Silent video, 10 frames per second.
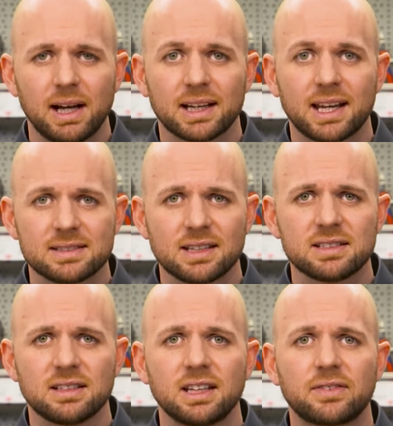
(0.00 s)
Which two
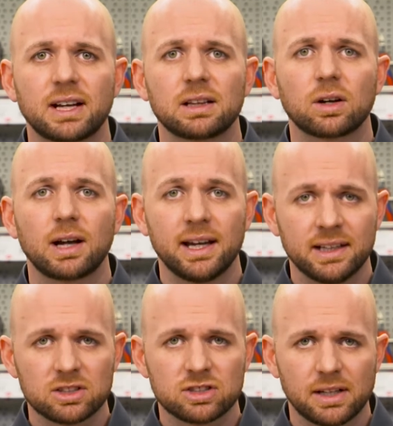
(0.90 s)
features
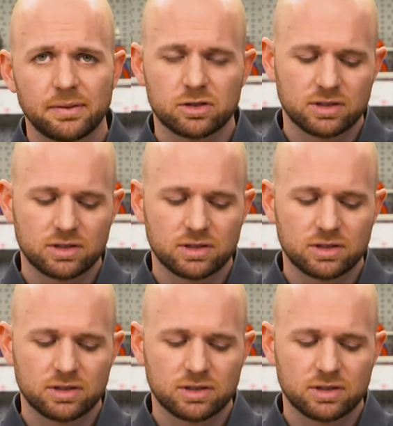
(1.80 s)
characterize the